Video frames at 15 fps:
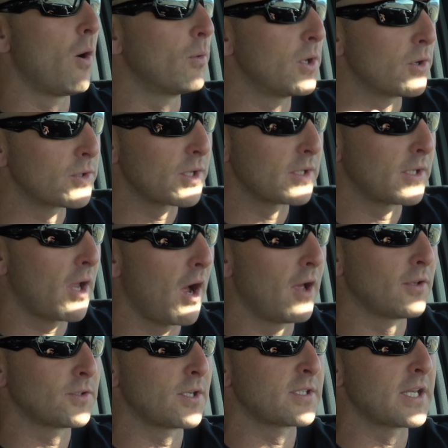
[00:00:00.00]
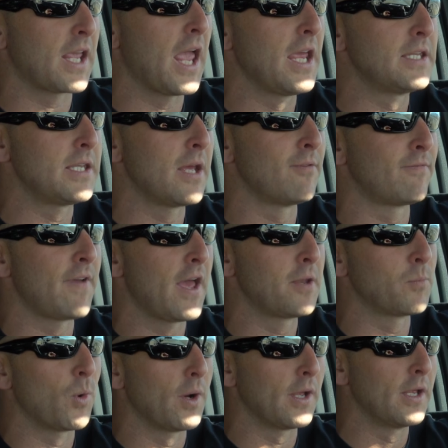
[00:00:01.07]
"Oh, you're just, Kyle's just a KTM
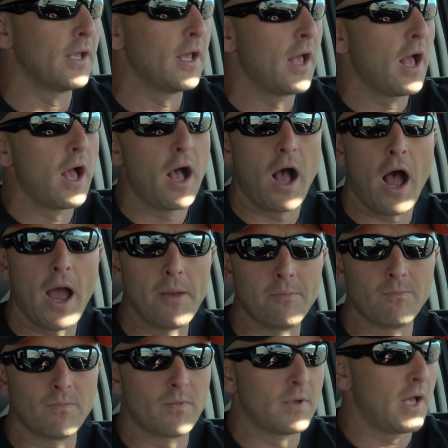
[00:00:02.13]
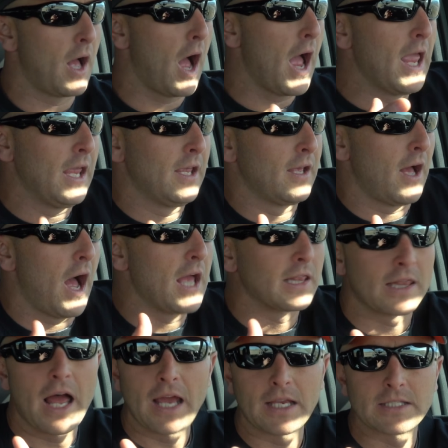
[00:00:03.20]
fanboy." I'm, I, I
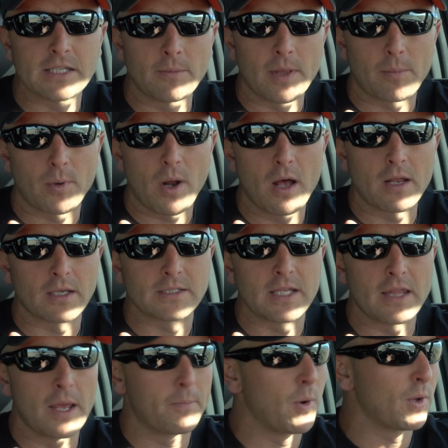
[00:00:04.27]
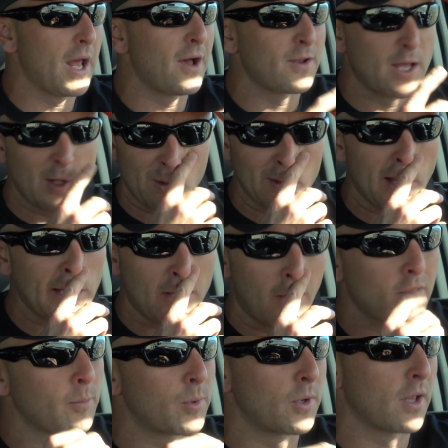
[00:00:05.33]
like some of the products that they put out. I don't like
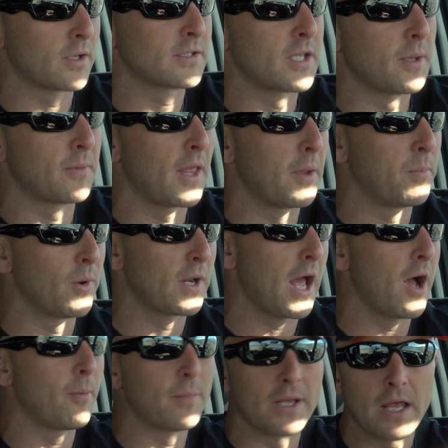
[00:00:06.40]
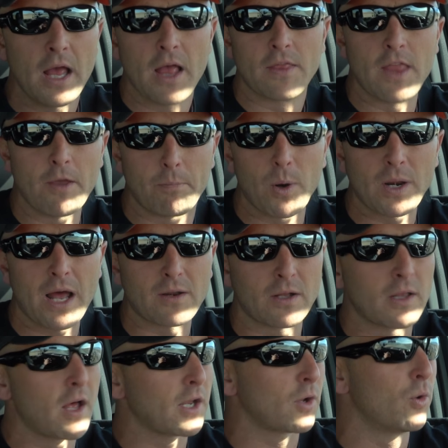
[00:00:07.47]
all the products that they put out, but they put out
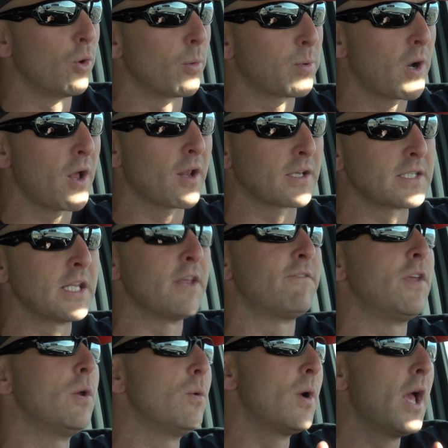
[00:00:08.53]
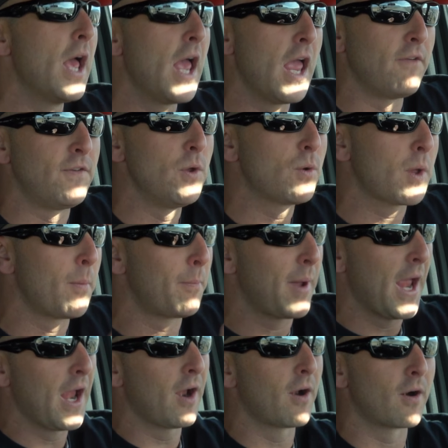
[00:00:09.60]
a lot of cool products. And if you, if you
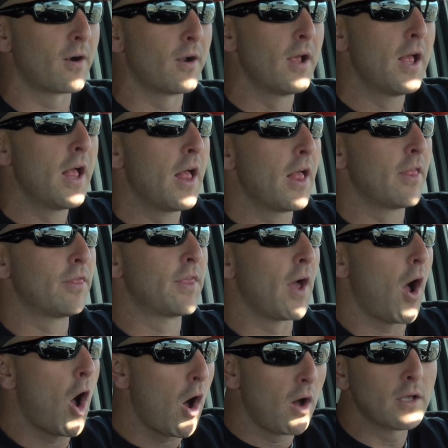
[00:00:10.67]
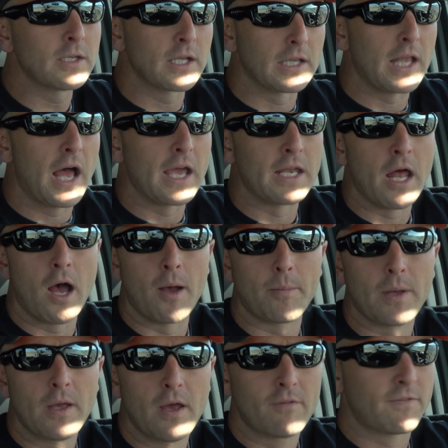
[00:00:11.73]
compare the Honda
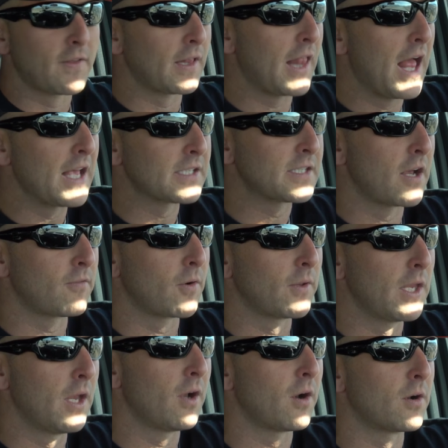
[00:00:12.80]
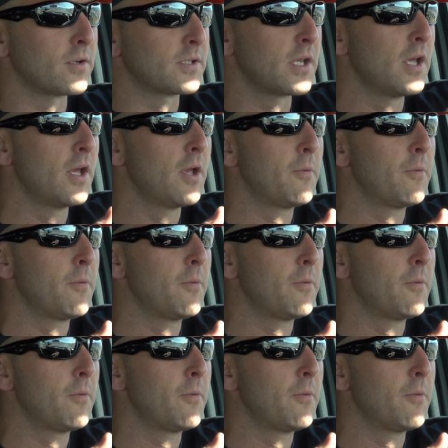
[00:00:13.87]
lineup for the last several years